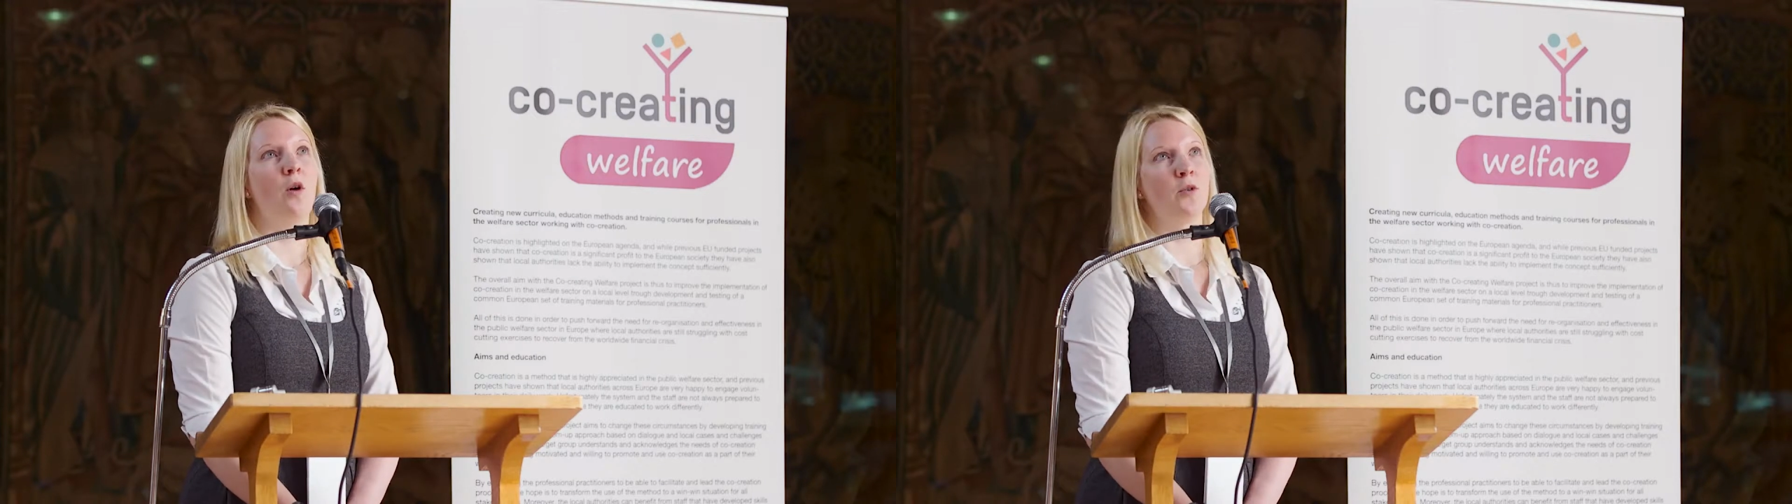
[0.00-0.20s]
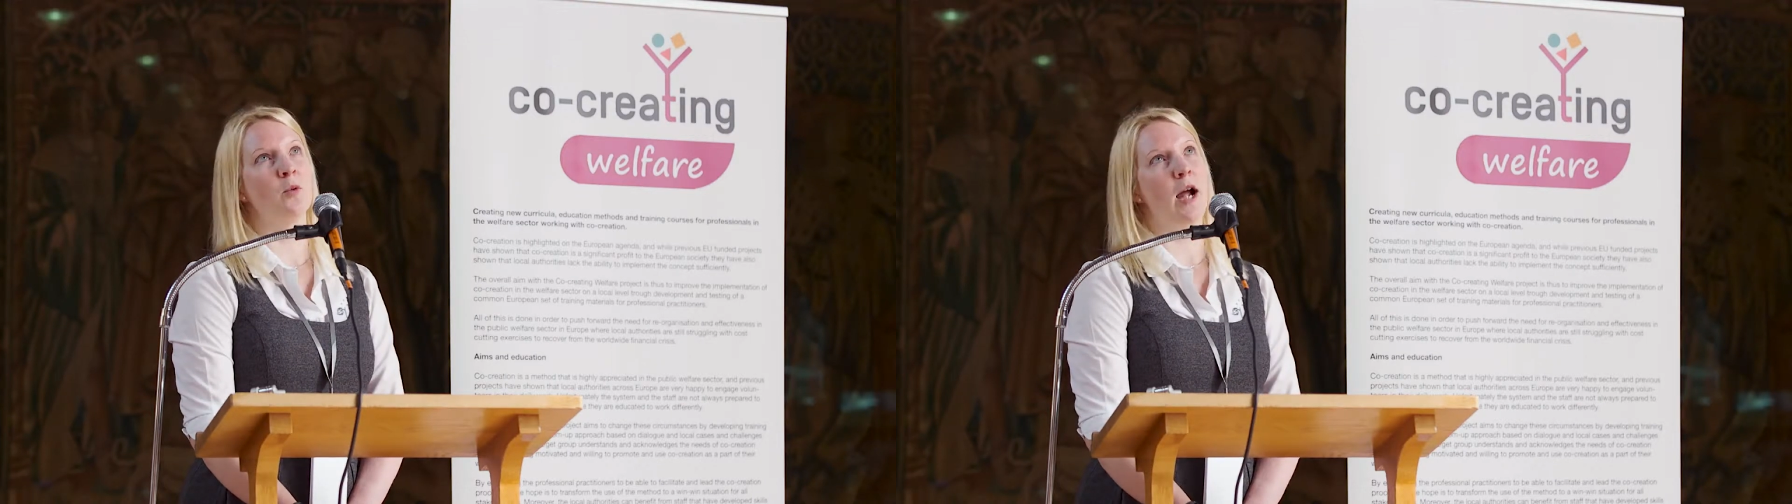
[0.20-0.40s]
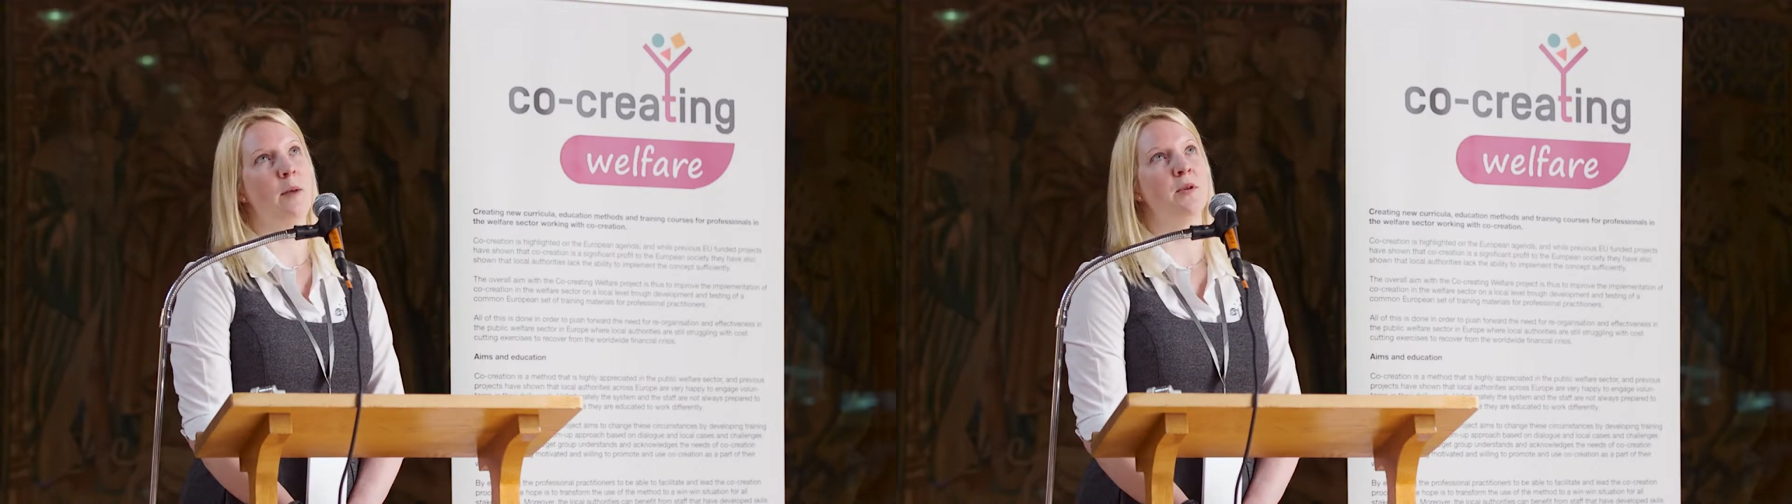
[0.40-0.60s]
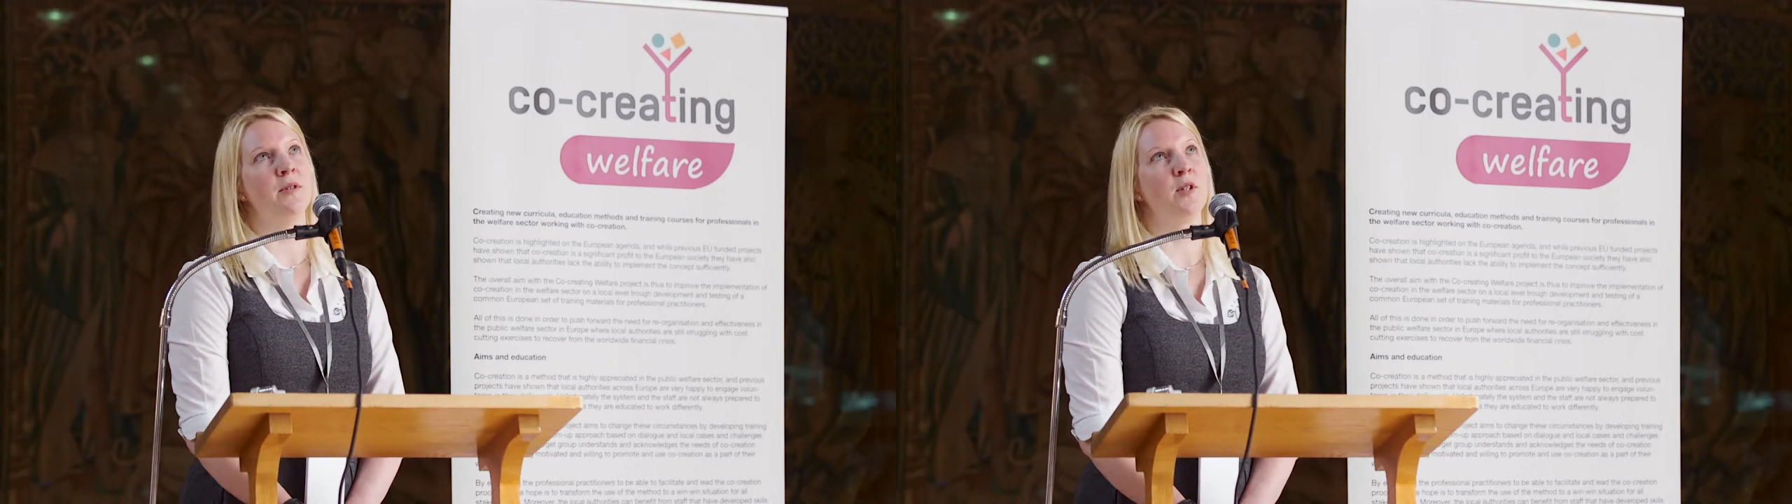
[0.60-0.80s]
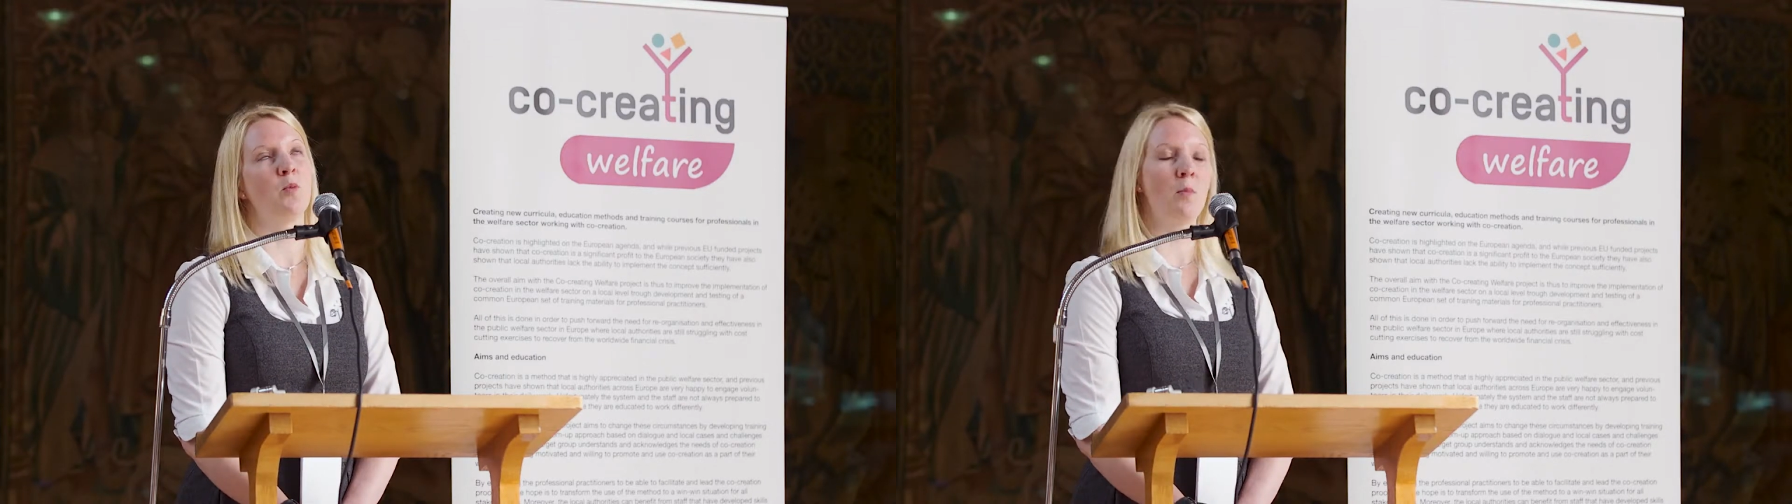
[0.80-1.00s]
often what
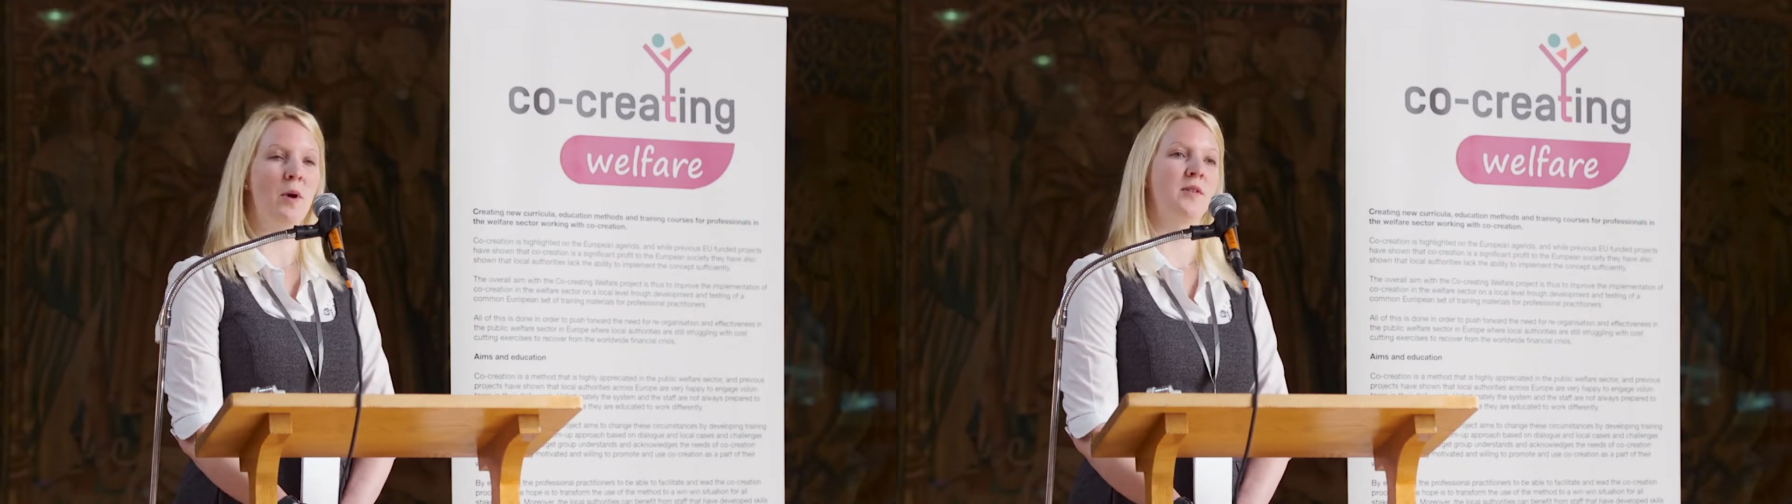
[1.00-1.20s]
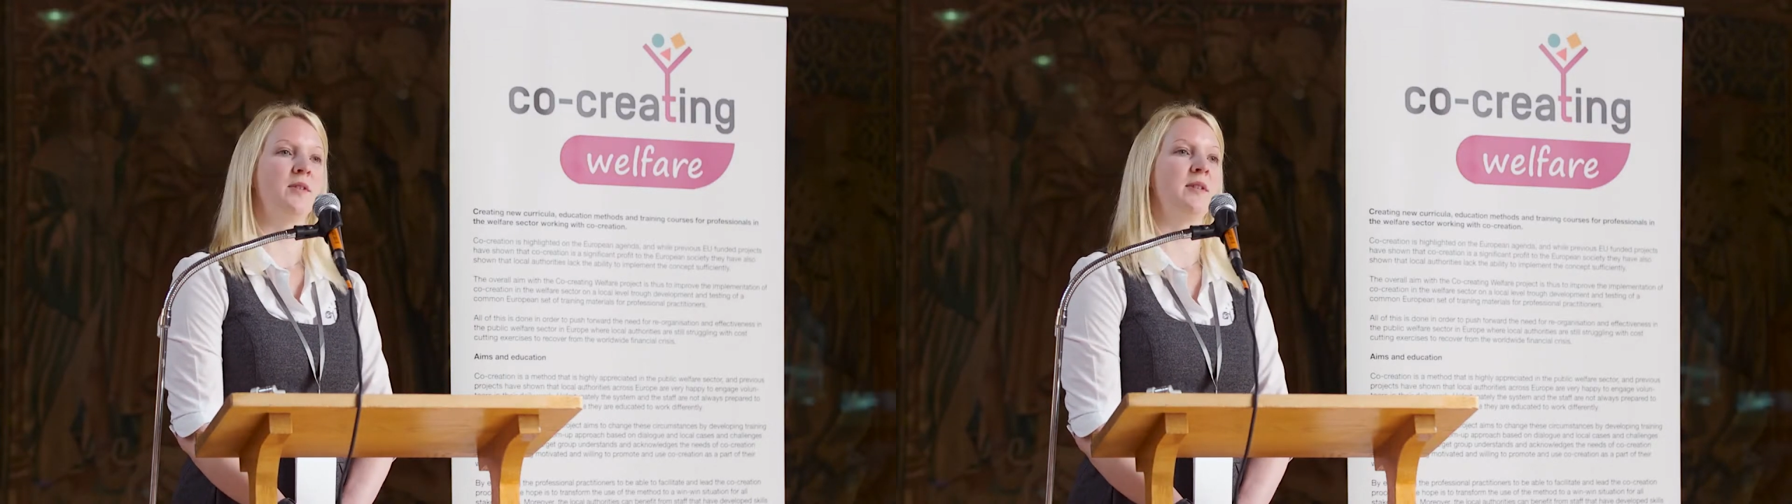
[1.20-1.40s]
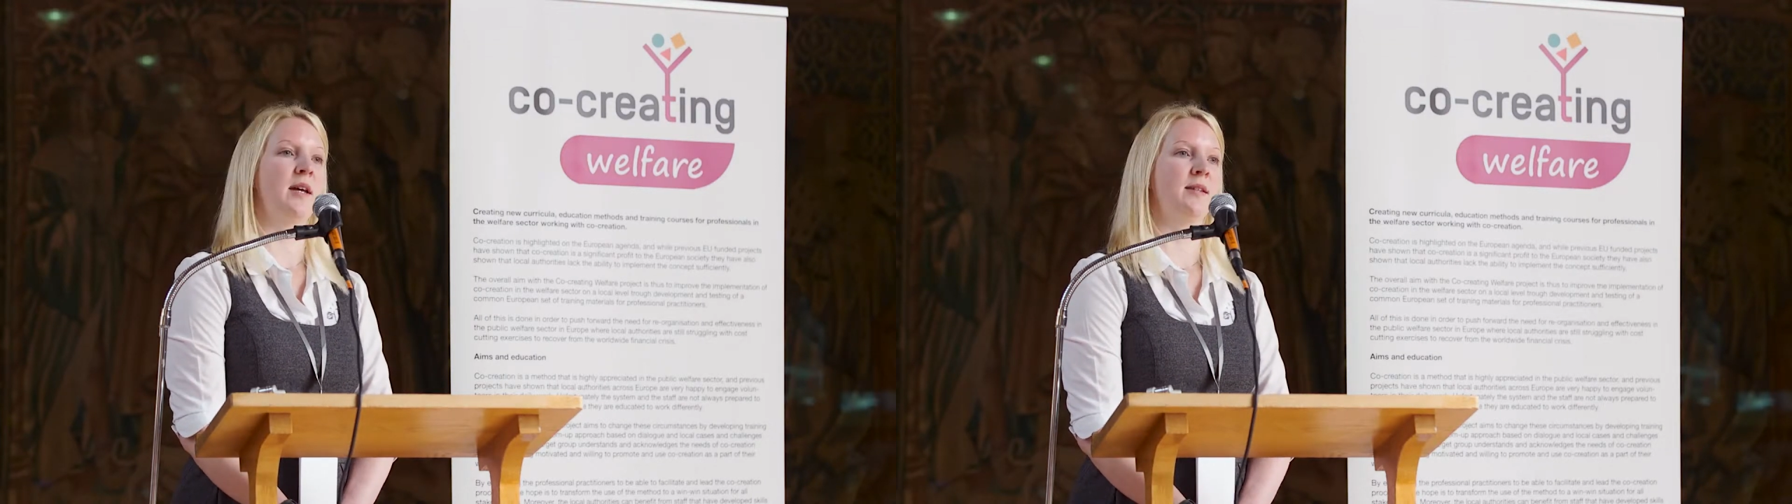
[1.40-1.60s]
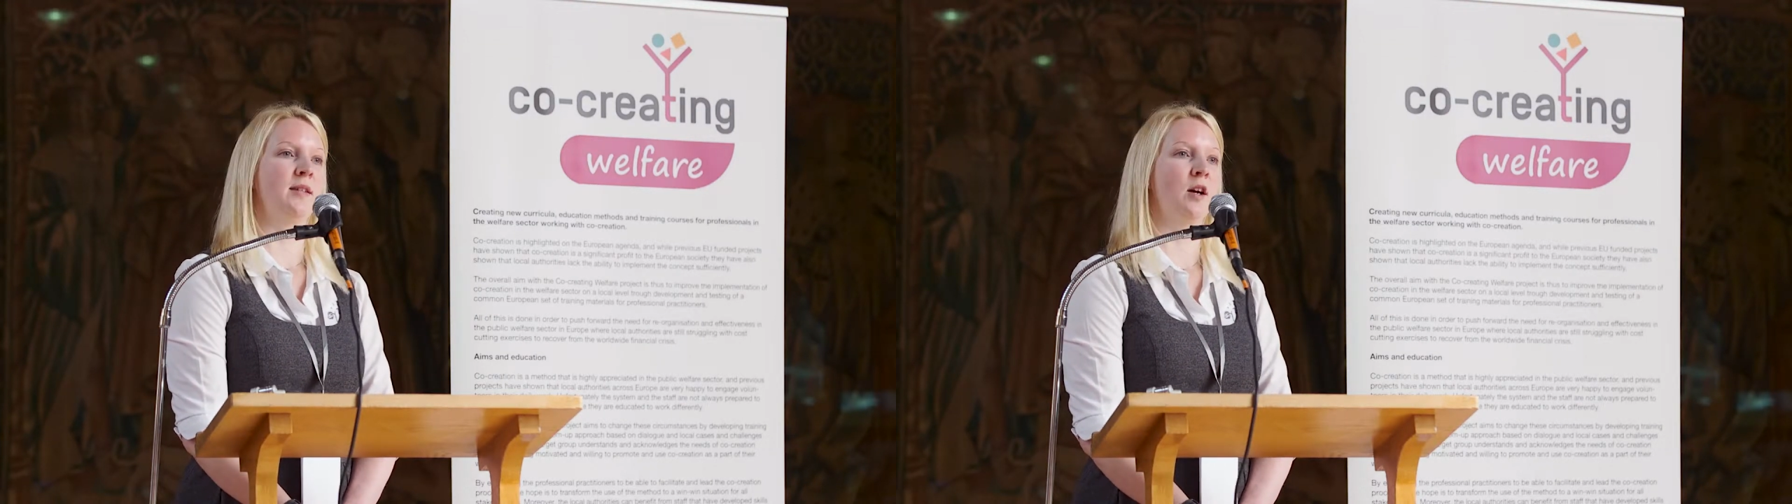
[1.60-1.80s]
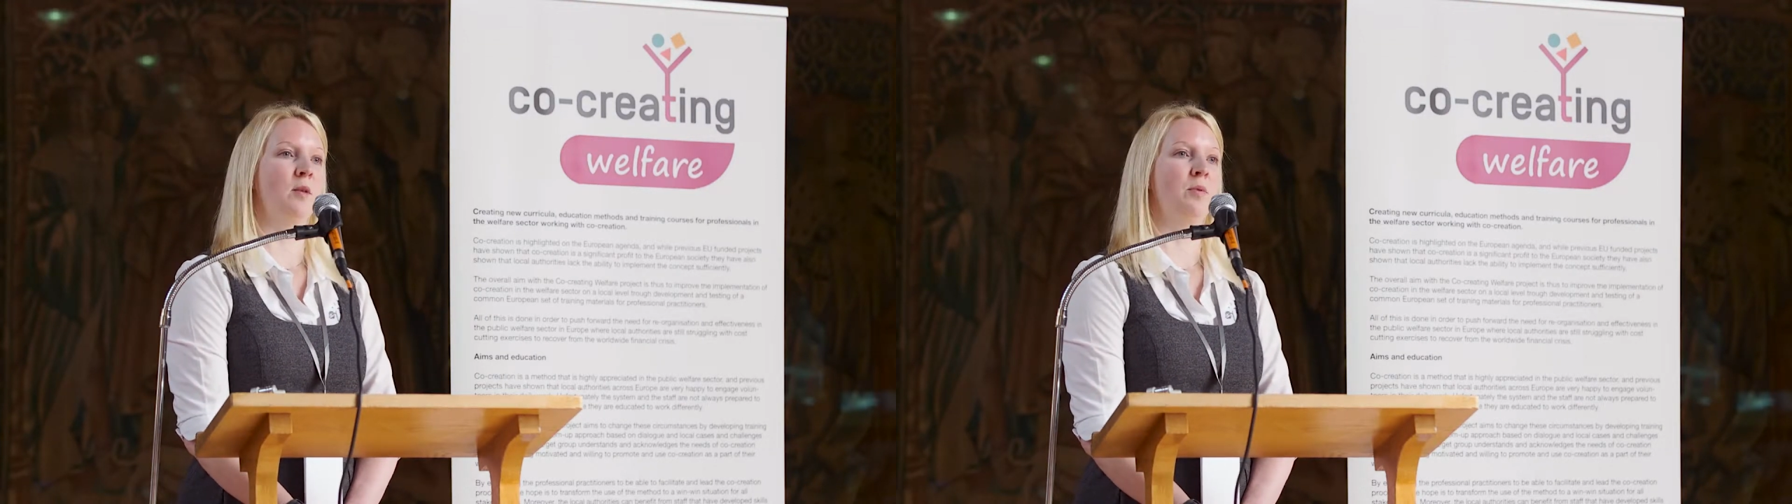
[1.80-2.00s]
happens is one person
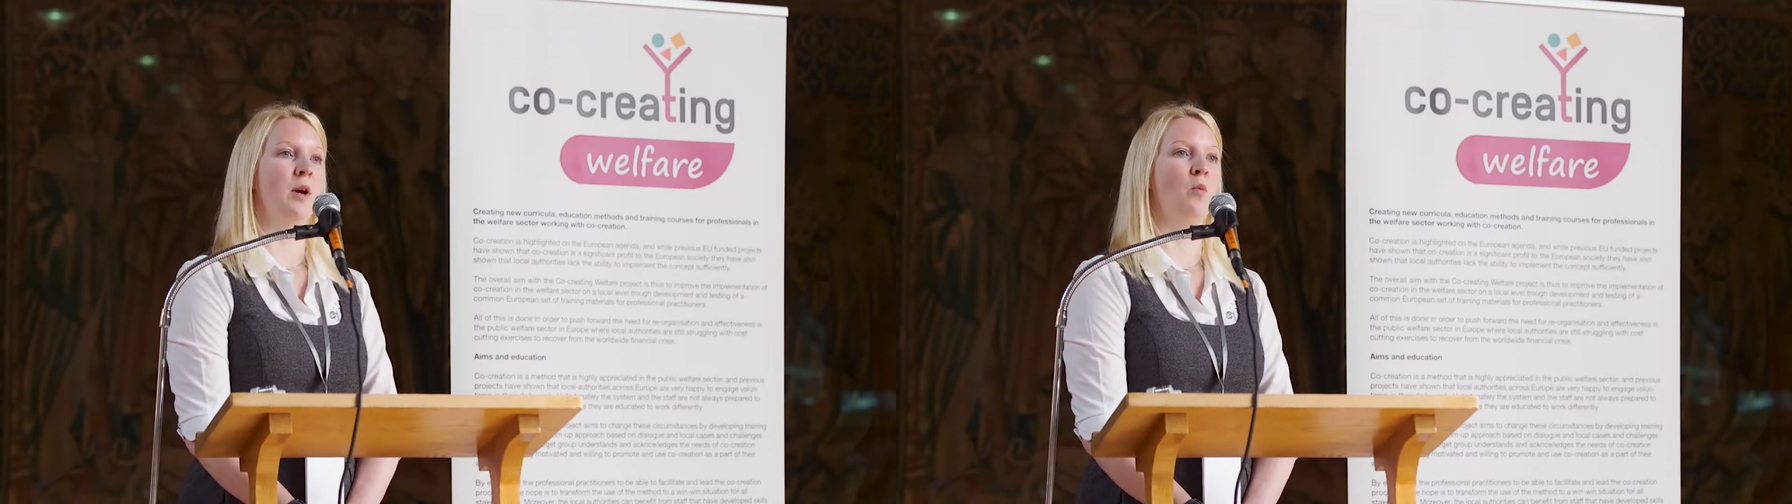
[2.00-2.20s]
stands up